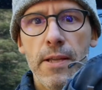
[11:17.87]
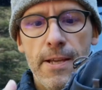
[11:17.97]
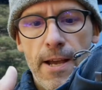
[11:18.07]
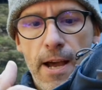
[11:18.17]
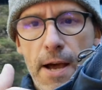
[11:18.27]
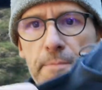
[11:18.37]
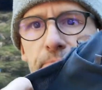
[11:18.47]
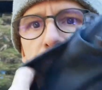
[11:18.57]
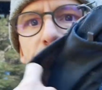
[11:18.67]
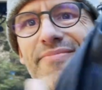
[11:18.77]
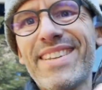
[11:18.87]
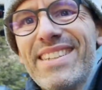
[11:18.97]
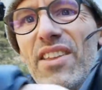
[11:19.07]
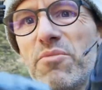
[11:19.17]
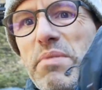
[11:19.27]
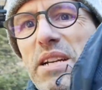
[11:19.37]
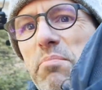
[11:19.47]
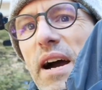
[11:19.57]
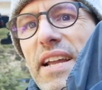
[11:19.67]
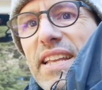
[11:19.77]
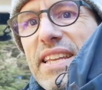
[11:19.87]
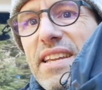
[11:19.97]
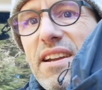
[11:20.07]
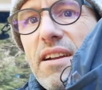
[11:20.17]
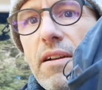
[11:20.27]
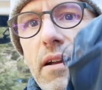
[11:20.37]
Another big pocket here,